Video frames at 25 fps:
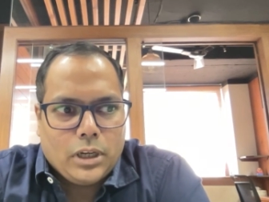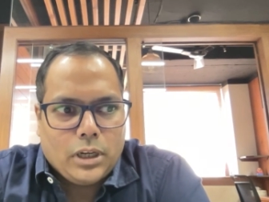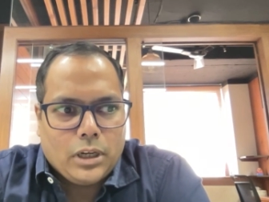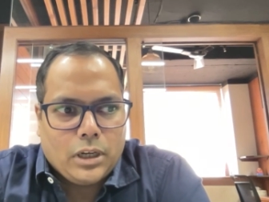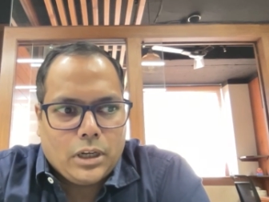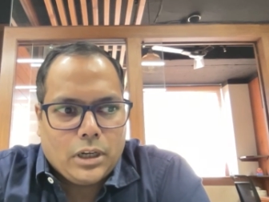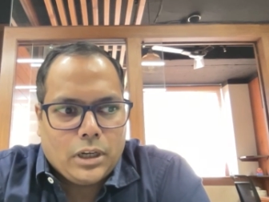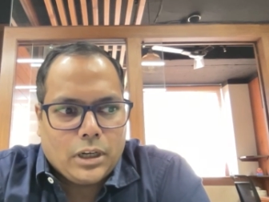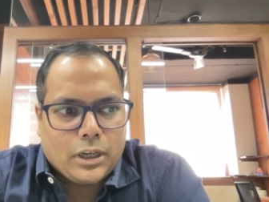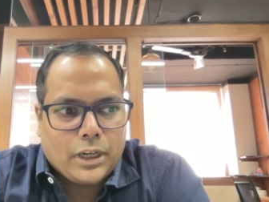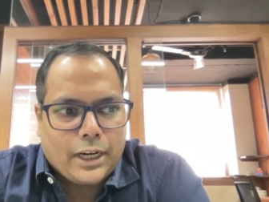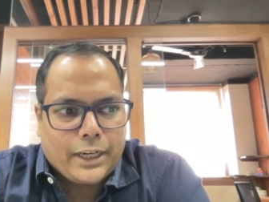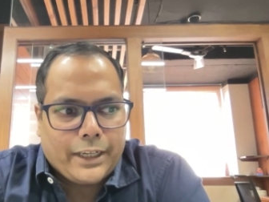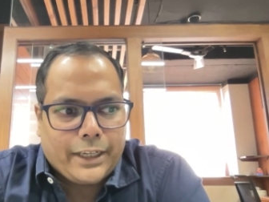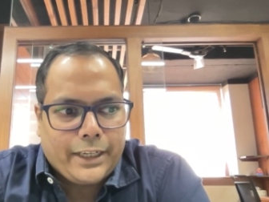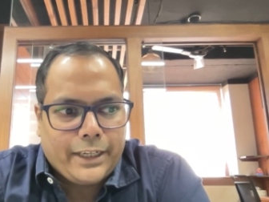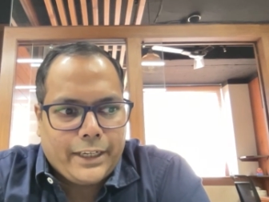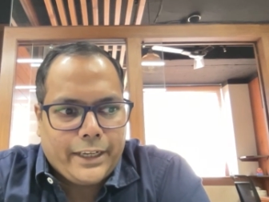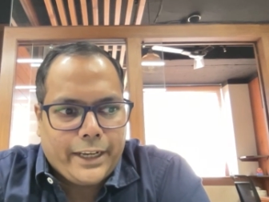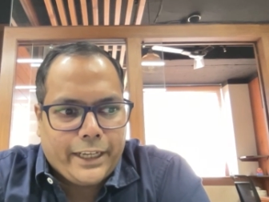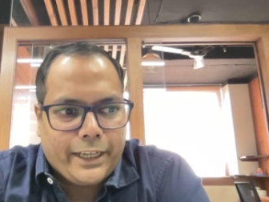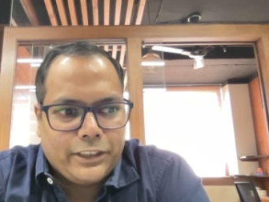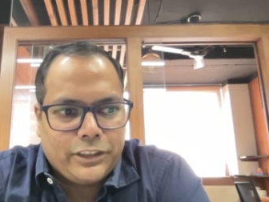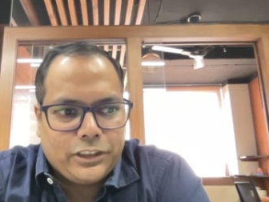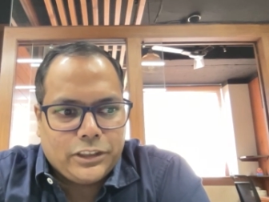uh,
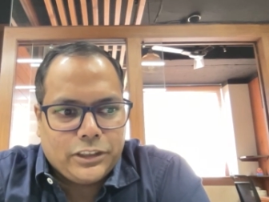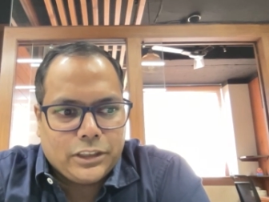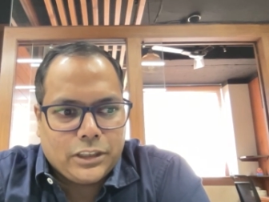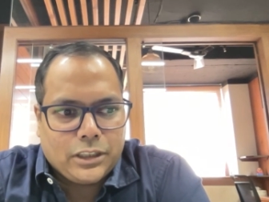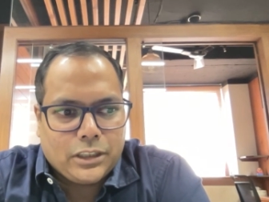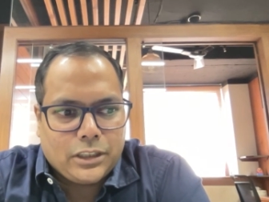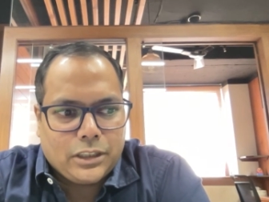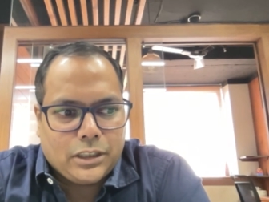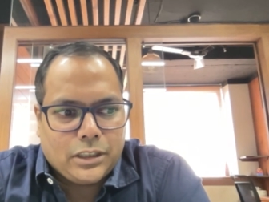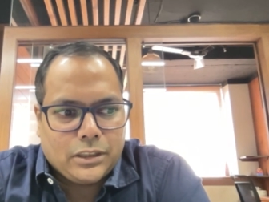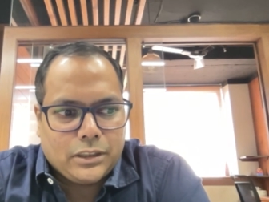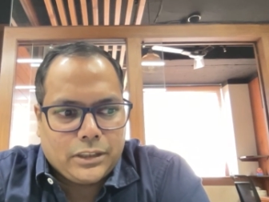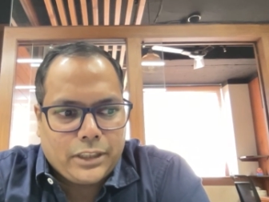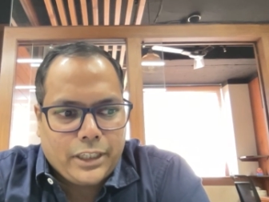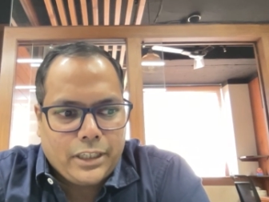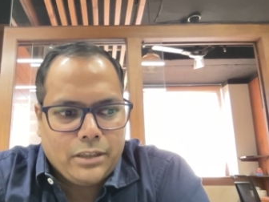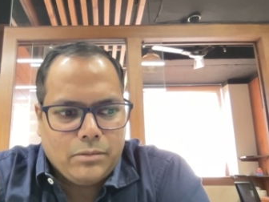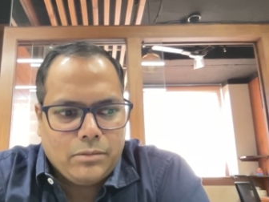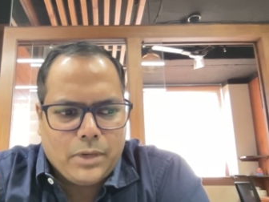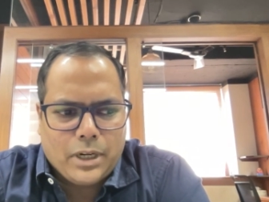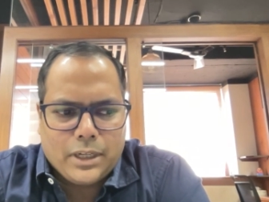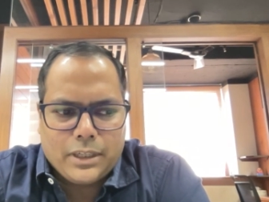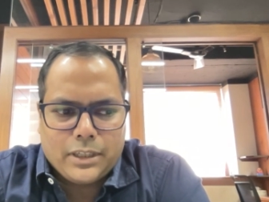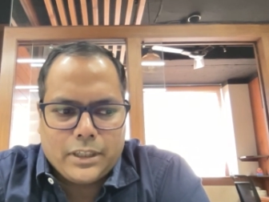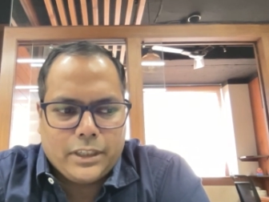cutting edge uh,
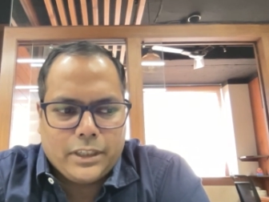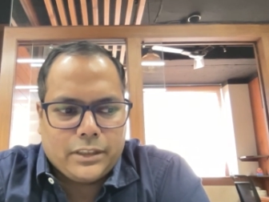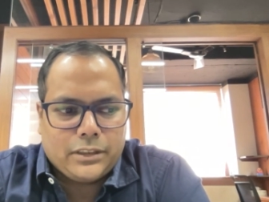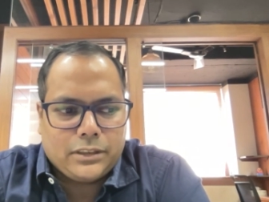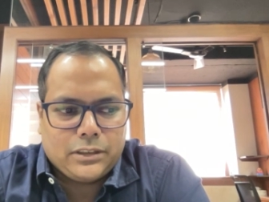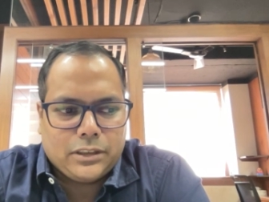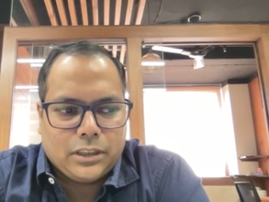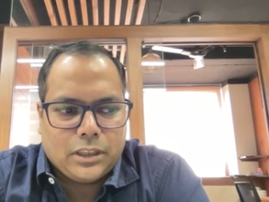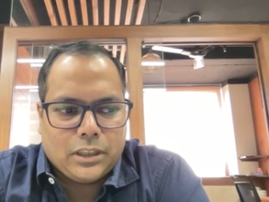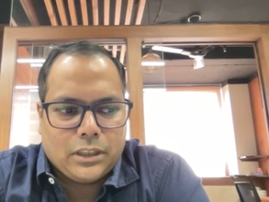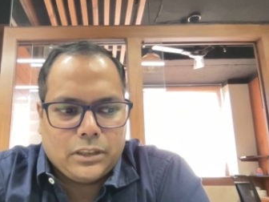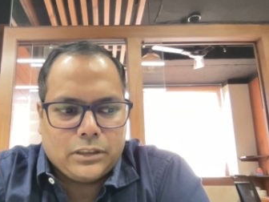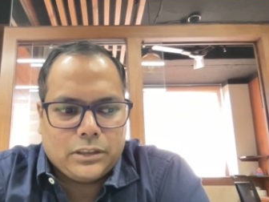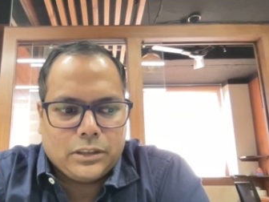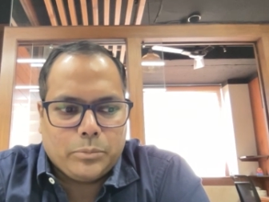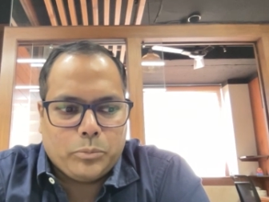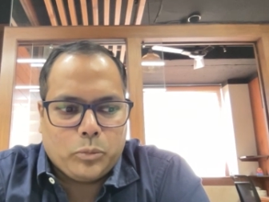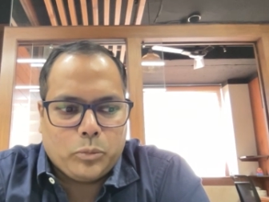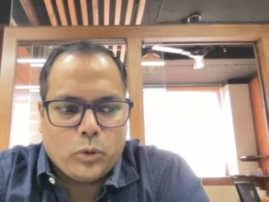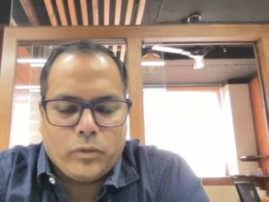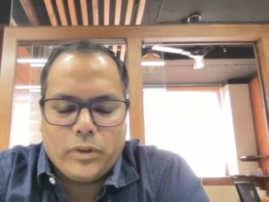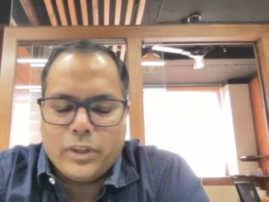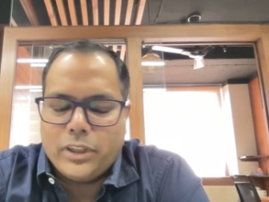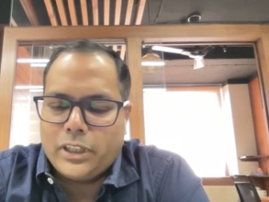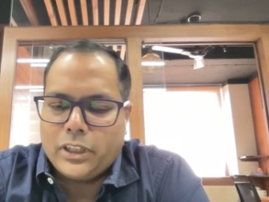thing, but it's it's a
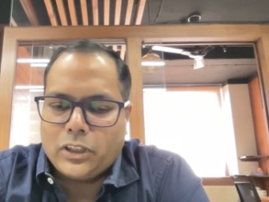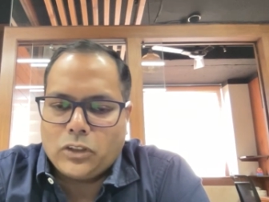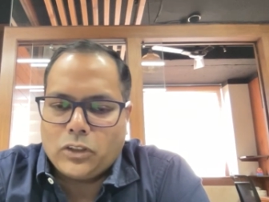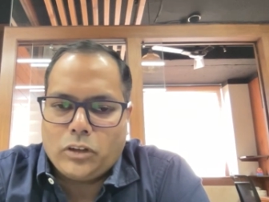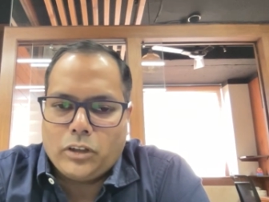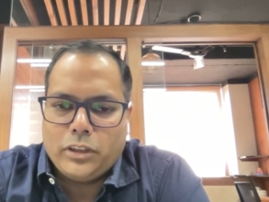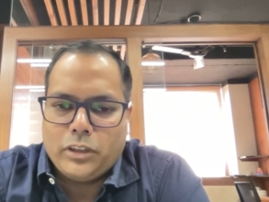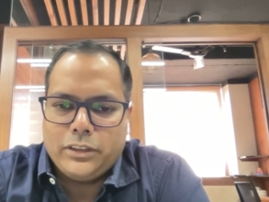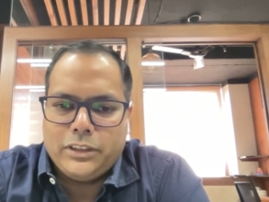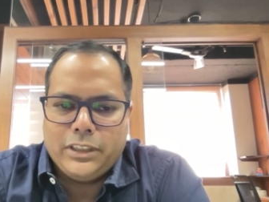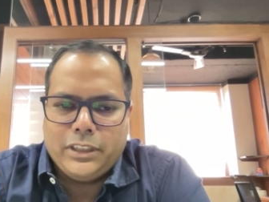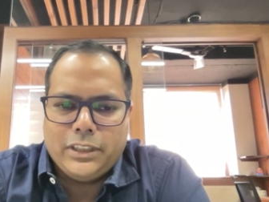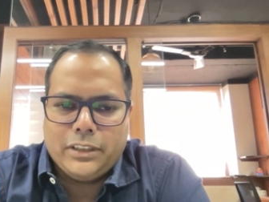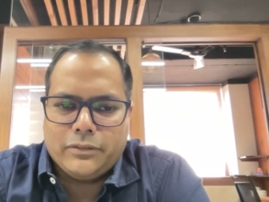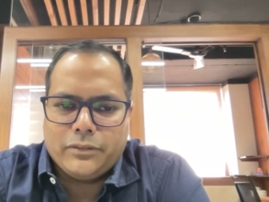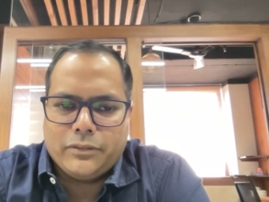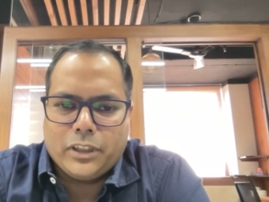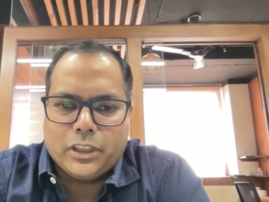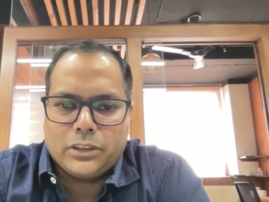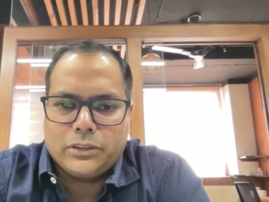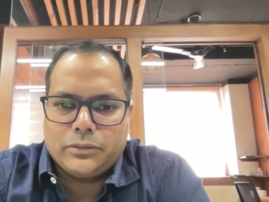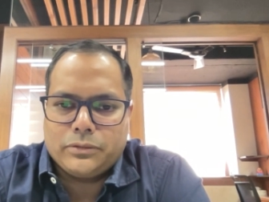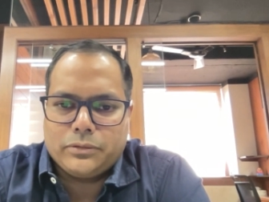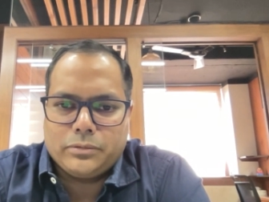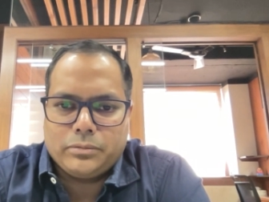proven technology and
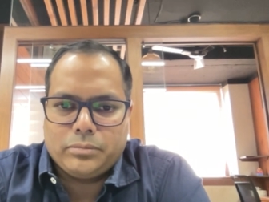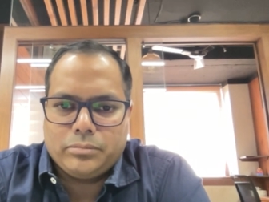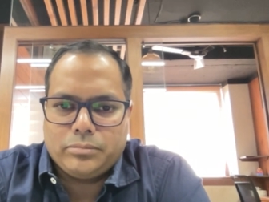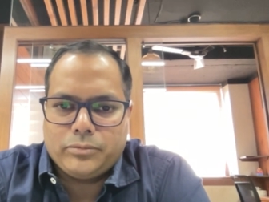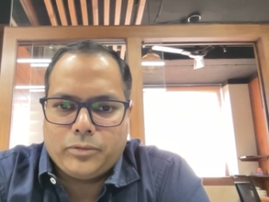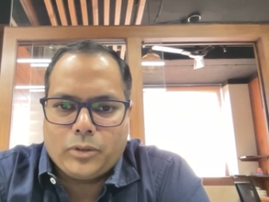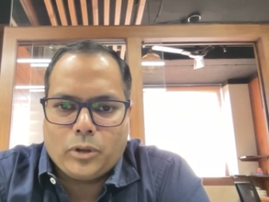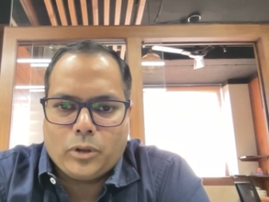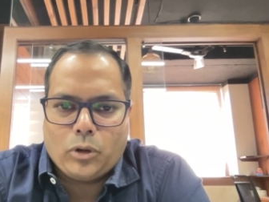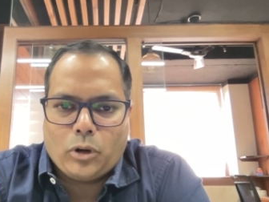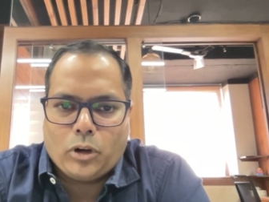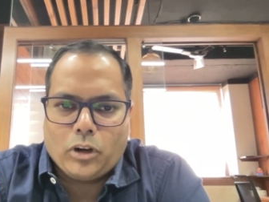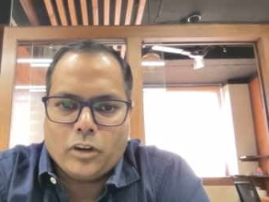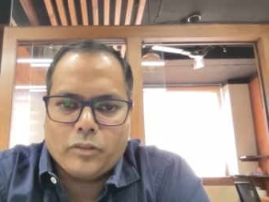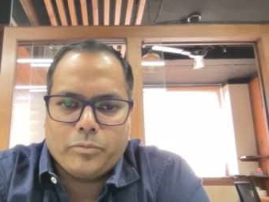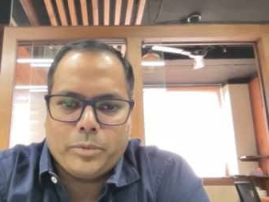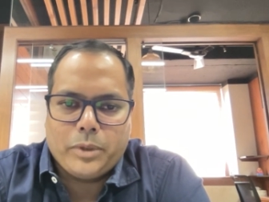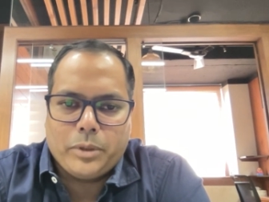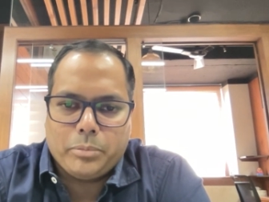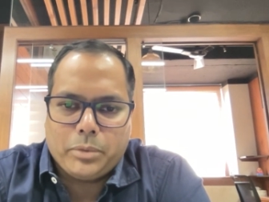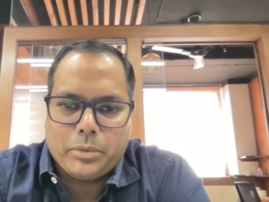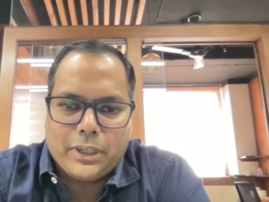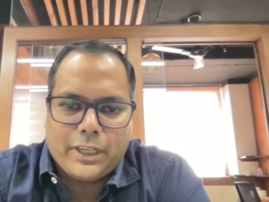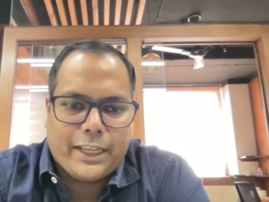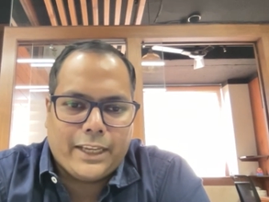works for a lot of
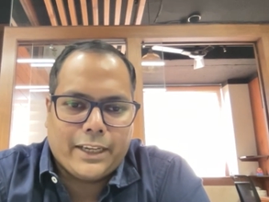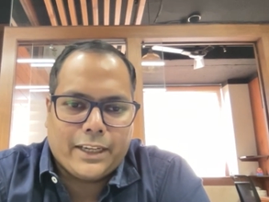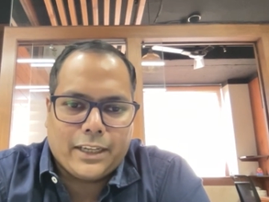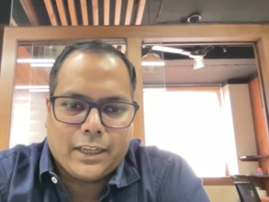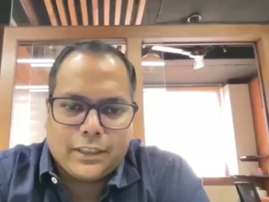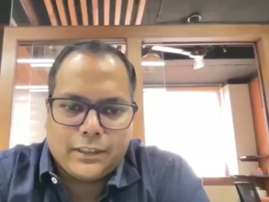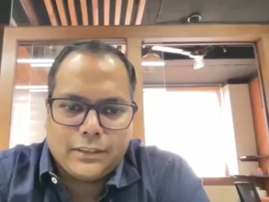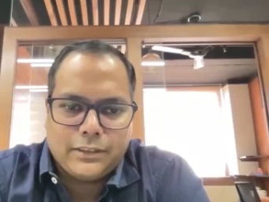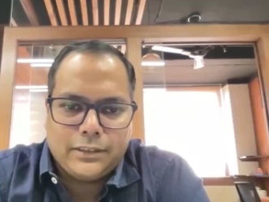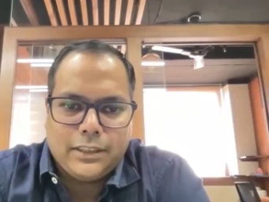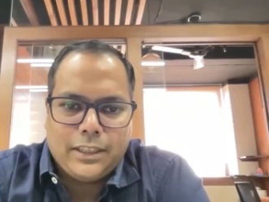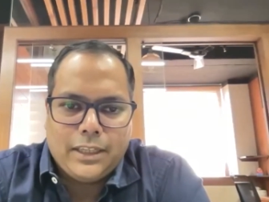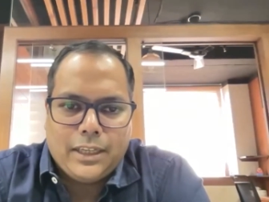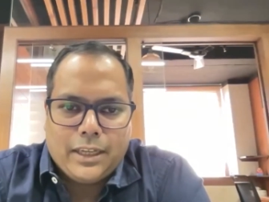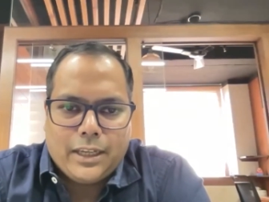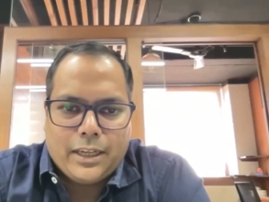people like us